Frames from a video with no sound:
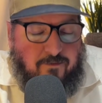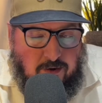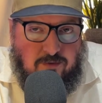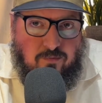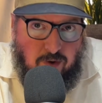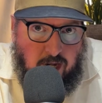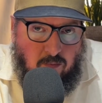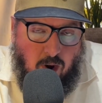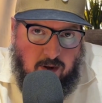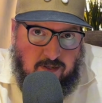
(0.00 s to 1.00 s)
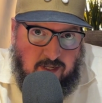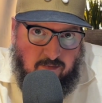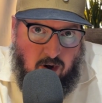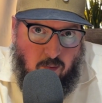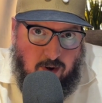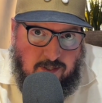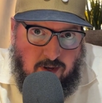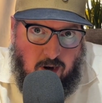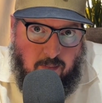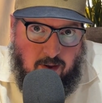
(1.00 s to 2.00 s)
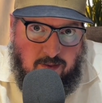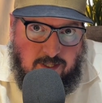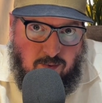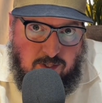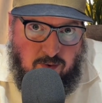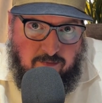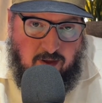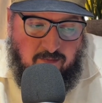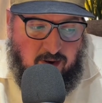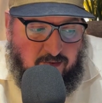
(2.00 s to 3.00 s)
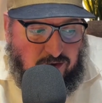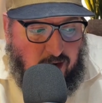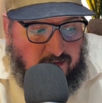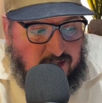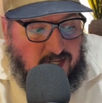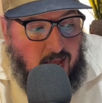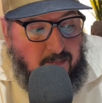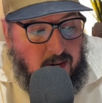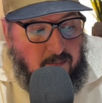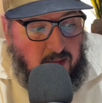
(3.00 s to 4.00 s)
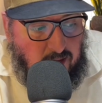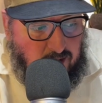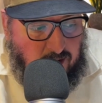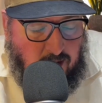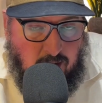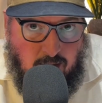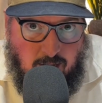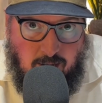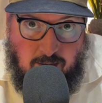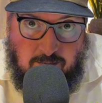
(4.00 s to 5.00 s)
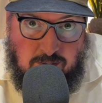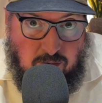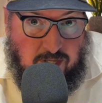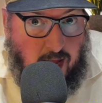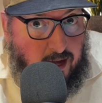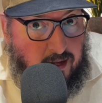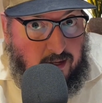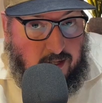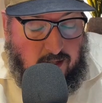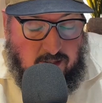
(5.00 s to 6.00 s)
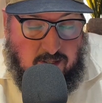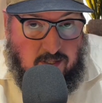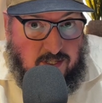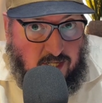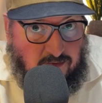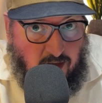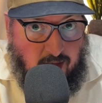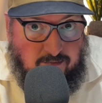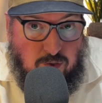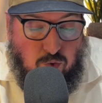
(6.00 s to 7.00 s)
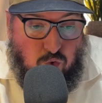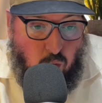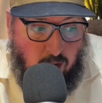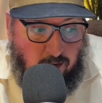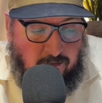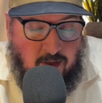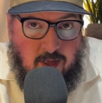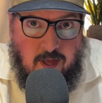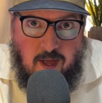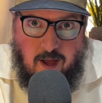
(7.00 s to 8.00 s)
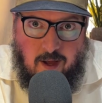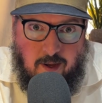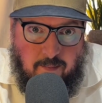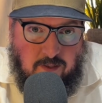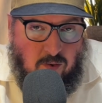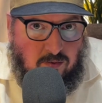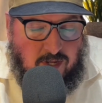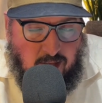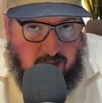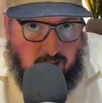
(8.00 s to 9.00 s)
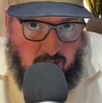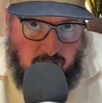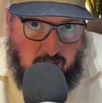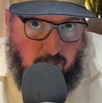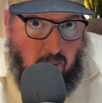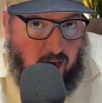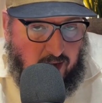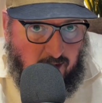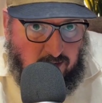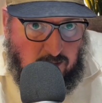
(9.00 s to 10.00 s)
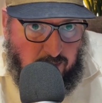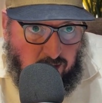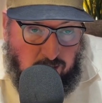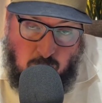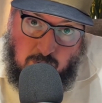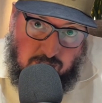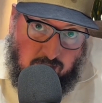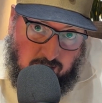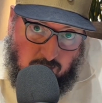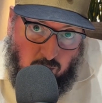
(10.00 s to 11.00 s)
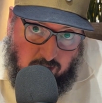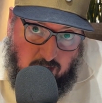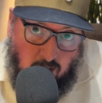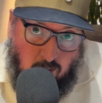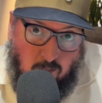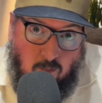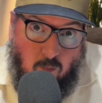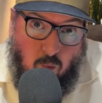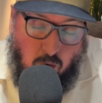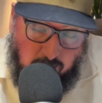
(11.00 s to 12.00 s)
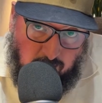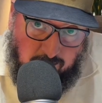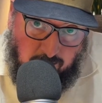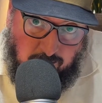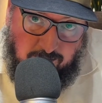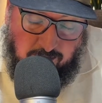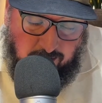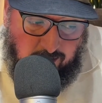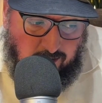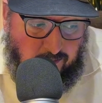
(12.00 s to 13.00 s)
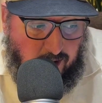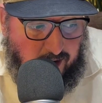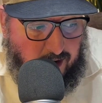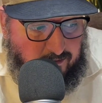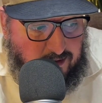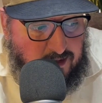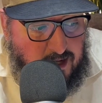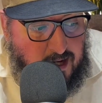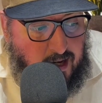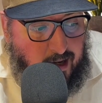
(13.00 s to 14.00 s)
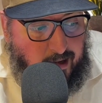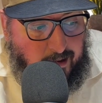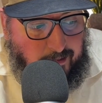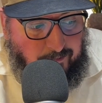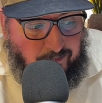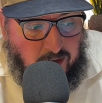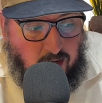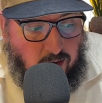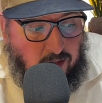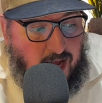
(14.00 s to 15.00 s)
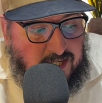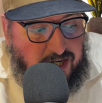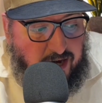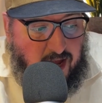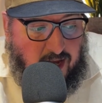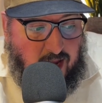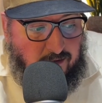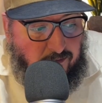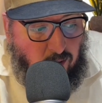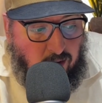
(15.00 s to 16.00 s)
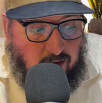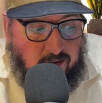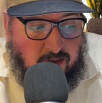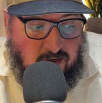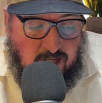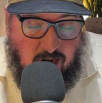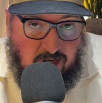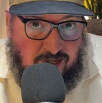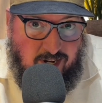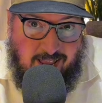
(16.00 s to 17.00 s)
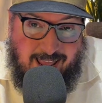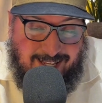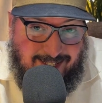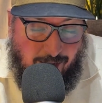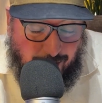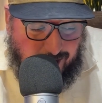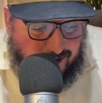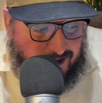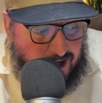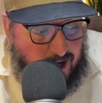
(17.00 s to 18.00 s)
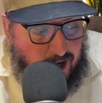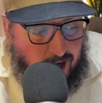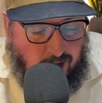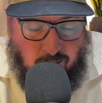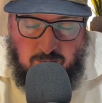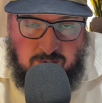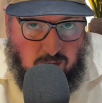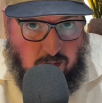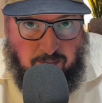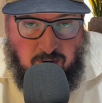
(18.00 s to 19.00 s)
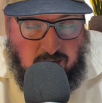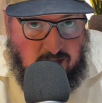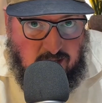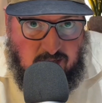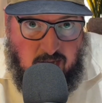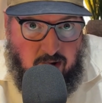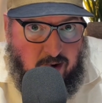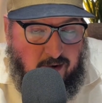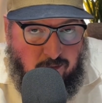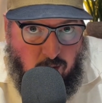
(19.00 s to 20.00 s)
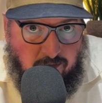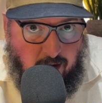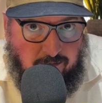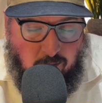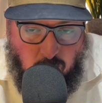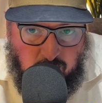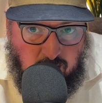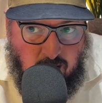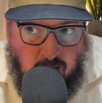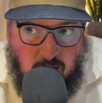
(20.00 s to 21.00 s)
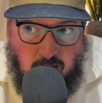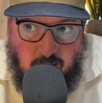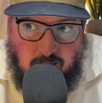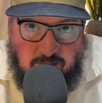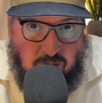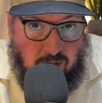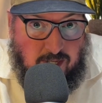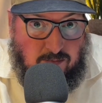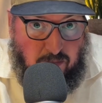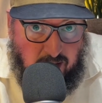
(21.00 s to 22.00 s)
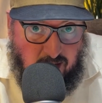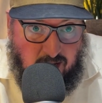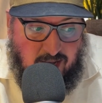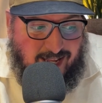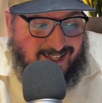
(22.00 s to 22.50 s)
rookie wide receiver I want to talk about in the 2025 NFL draft is Tet McMillan. So Tet is 6'5", 212. He's almost got that like Mike Evans build, which has worked out wonderful for Mike Evans. Last year he had 84, 1,300, and 8 tutties. So the production is there. He ran a 4.5 40. So he is big and he is